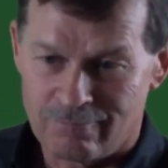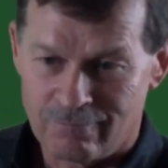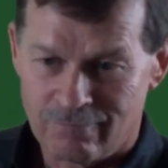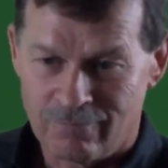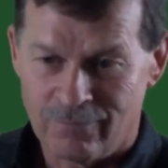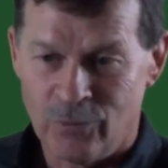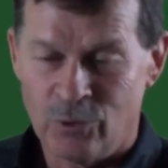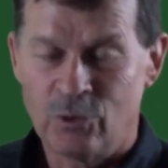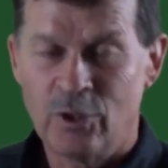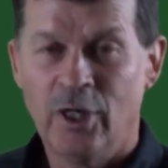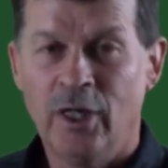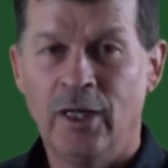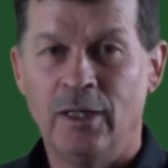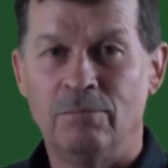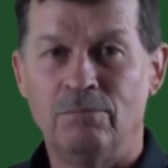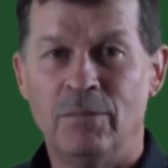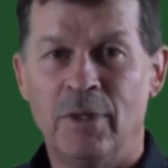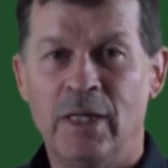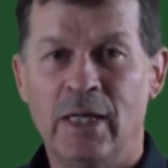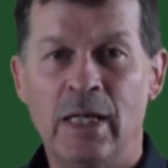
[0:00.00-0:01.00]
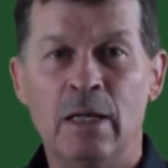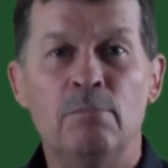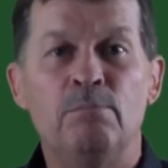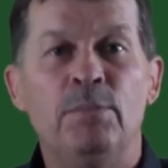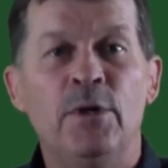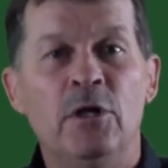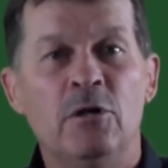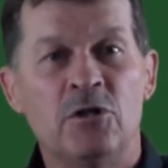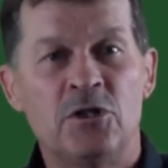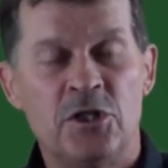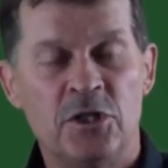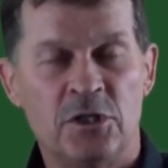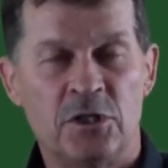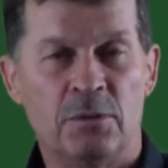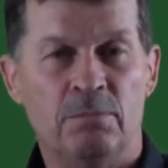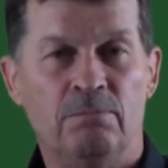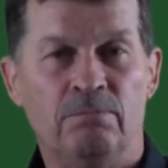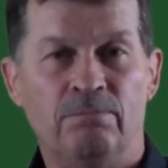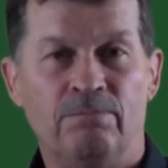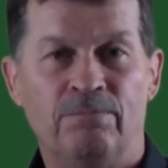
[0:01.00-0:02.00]
Okay,
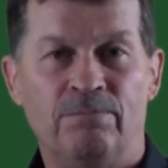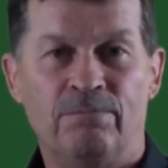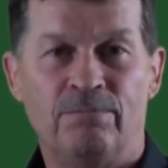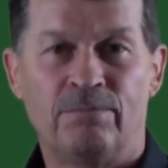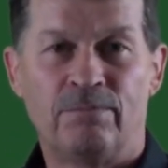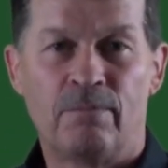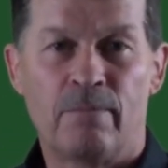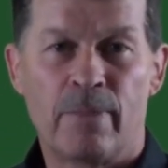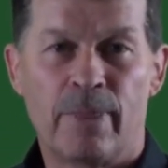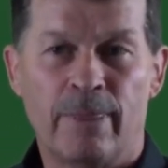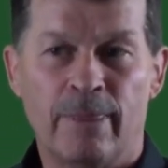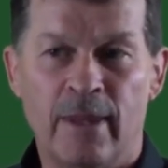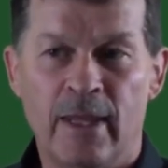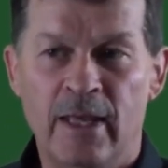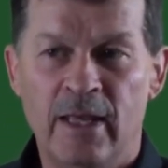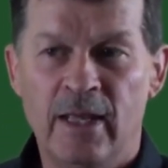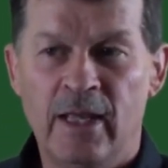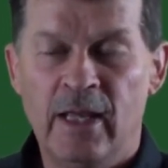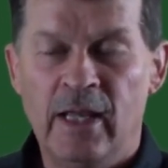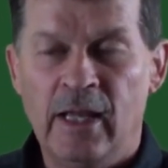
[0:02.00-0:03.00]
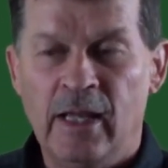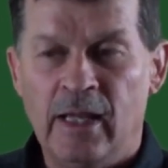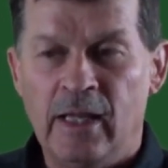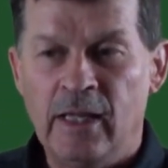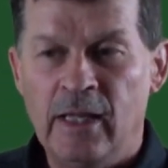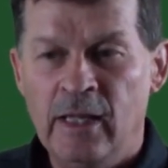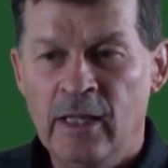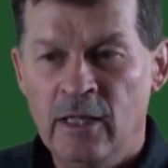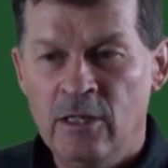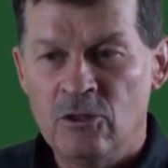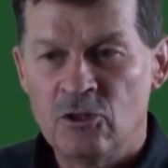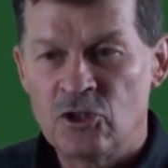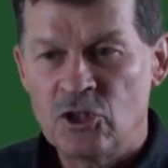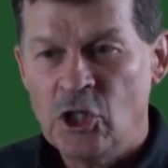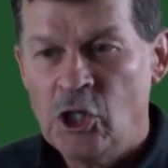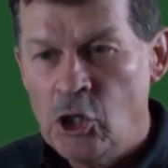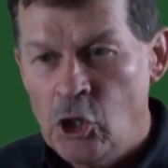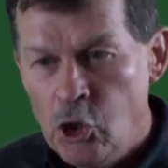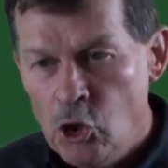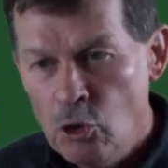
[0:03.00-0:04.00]
empiricism. Is
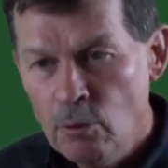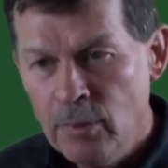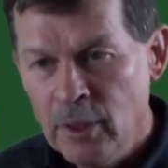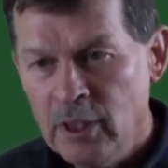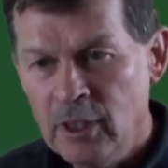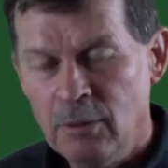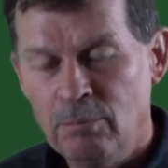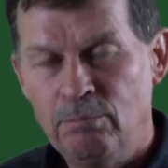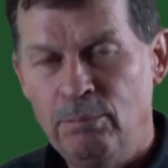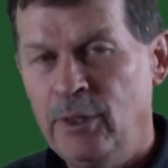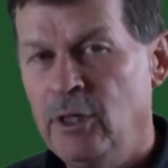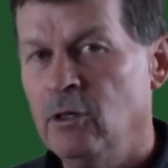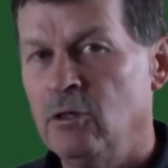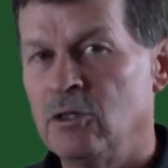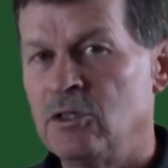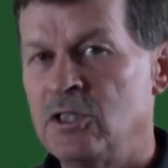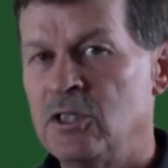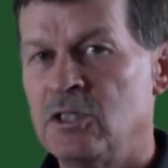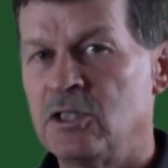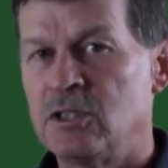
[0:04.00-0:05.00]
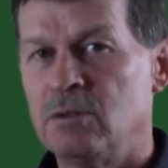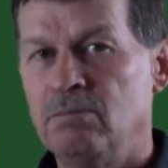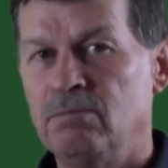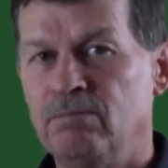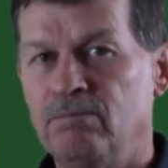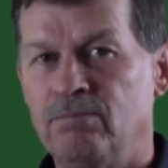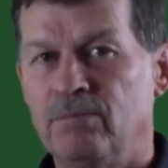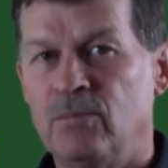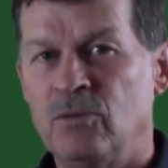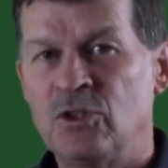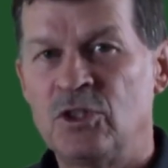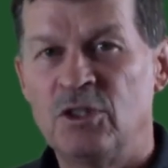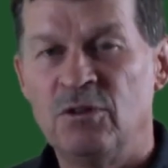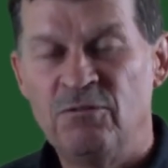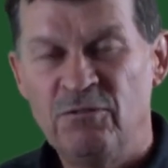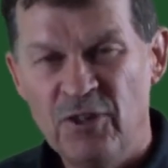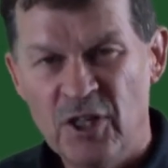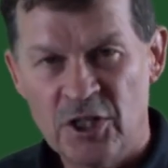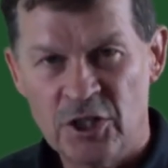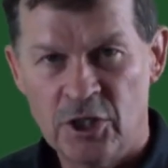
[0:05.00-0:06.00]
human empiricism
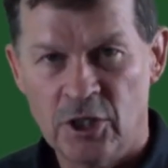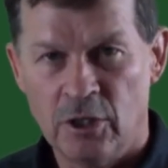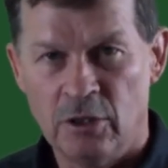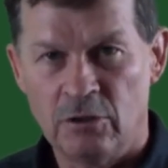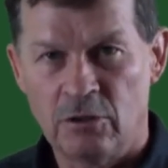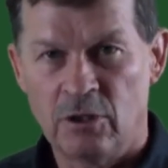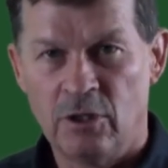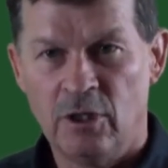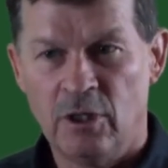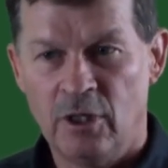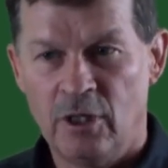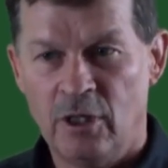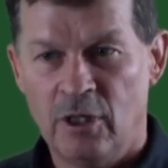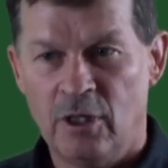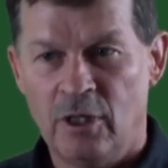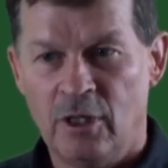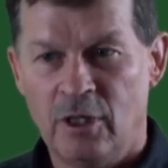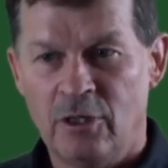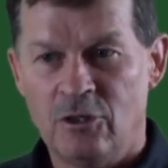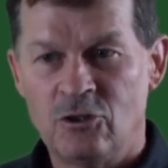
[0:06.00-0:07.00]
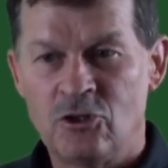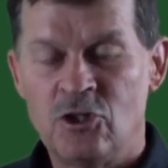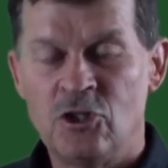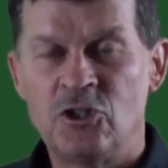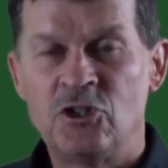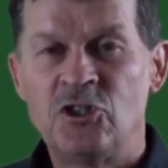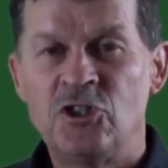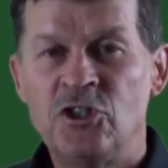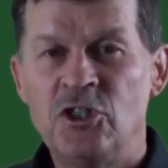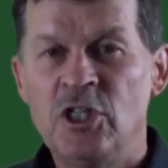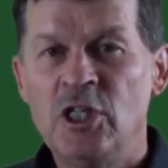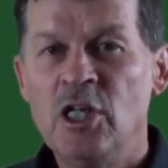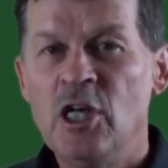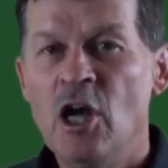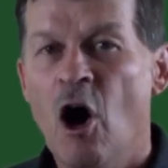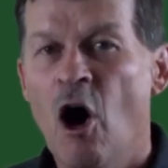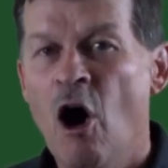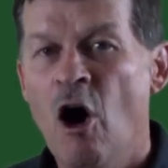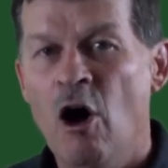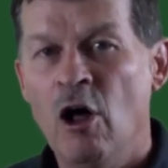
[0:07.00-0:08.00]
sufficient to see
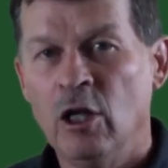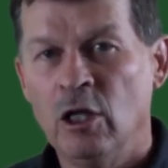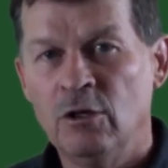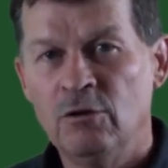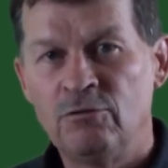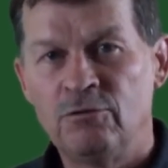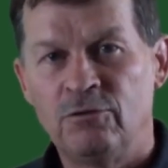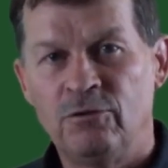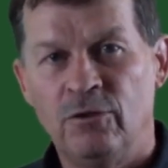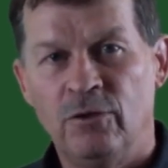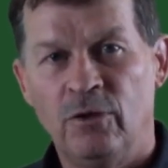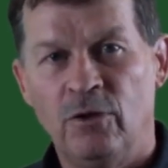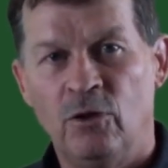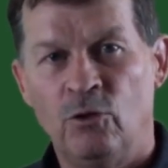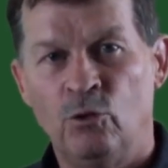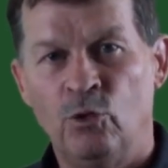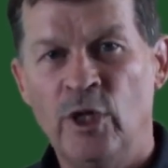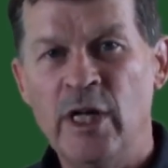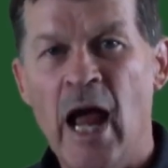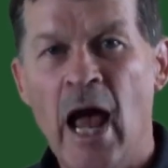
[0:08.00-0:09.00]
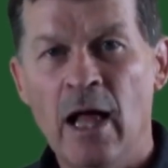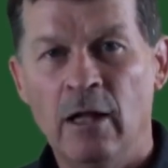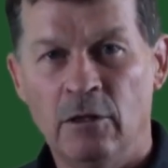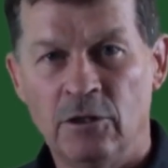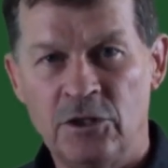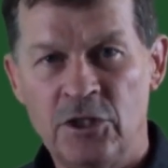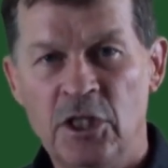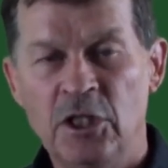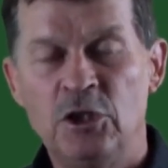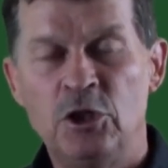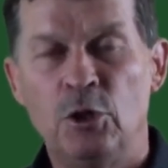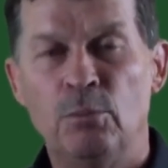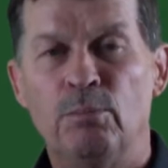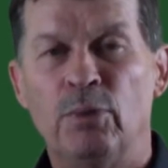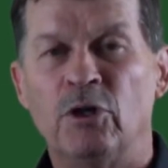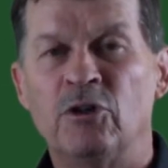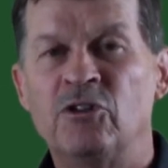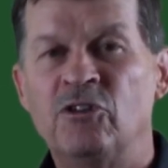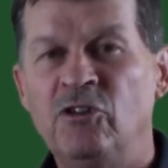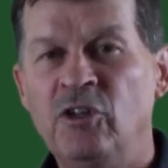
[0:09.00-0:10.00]
all of reality, to
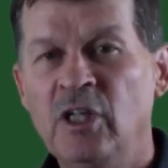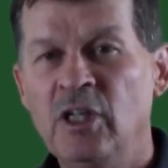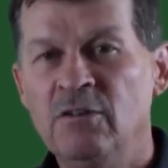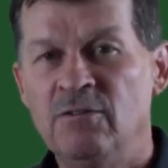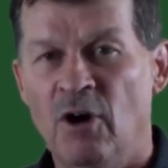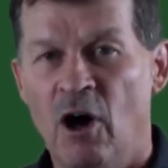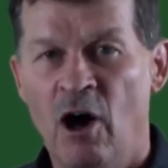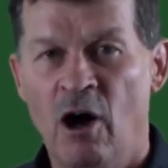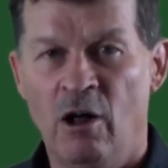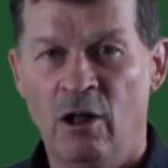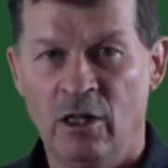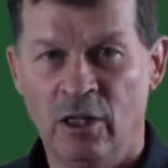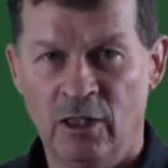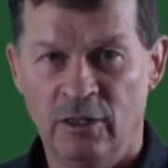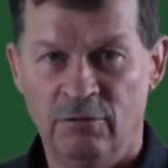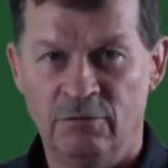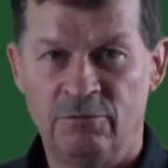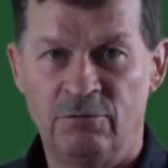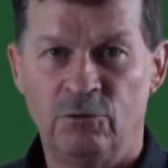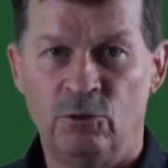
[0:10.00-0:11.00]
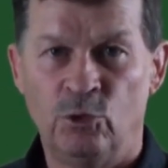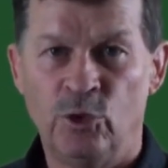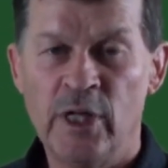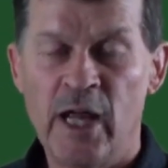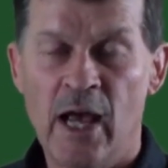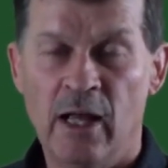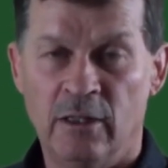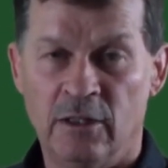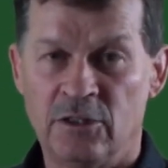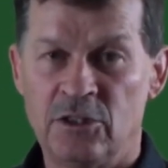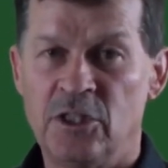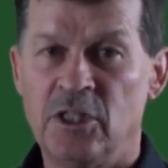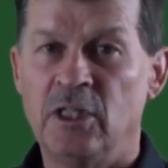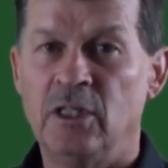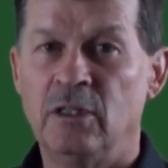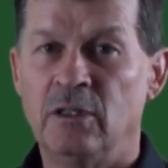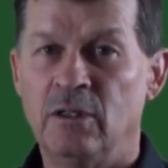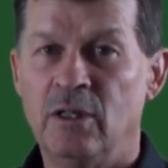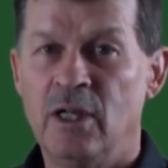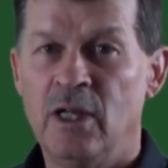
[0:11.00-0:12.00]
perceive all of
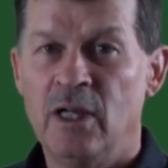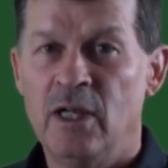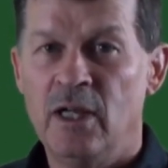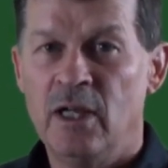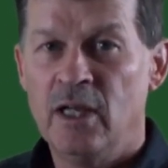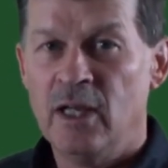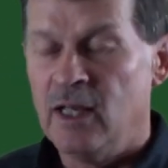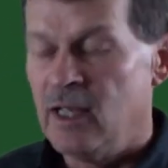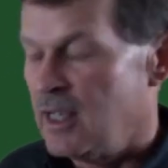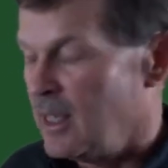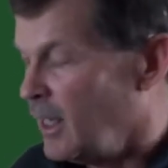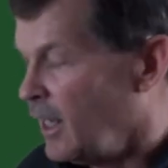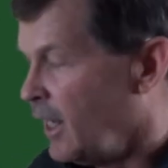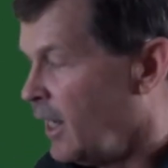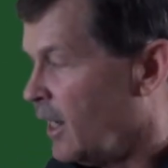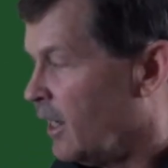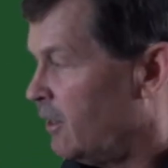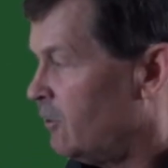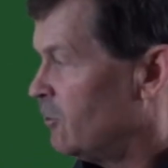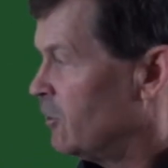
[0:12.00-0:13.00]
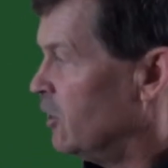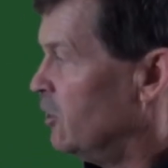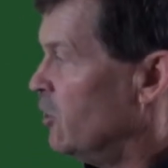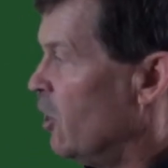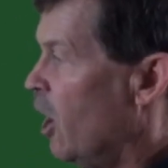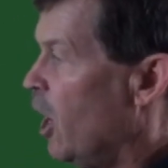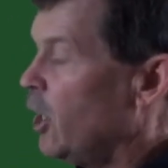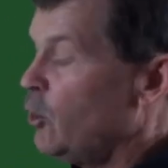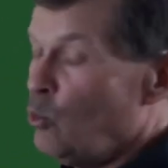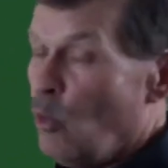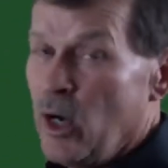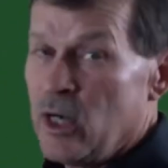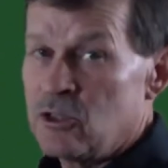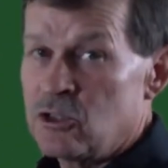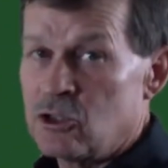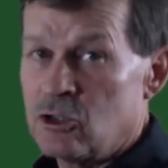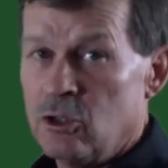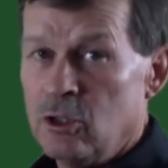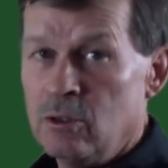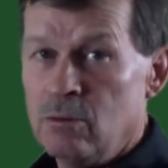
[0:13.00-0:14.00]
reality? And the
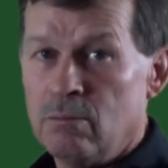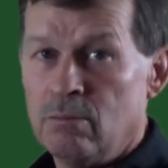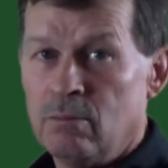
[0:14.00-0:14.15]
non-Western